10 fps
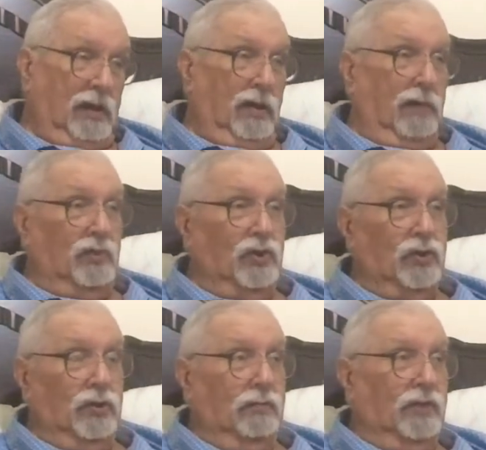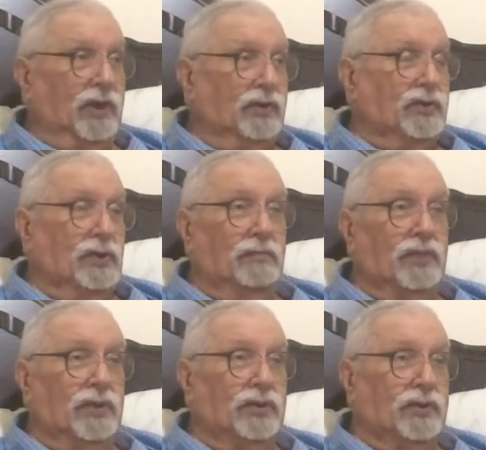I'm assuming it's
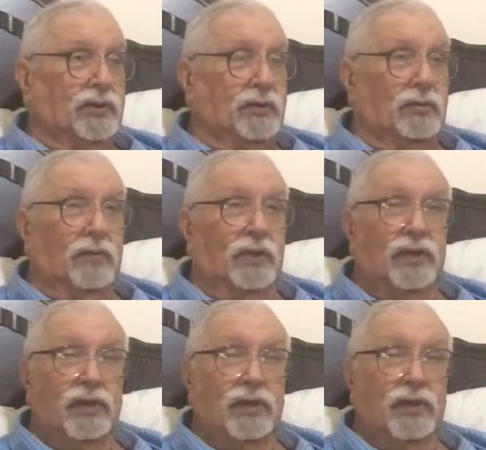something to do with,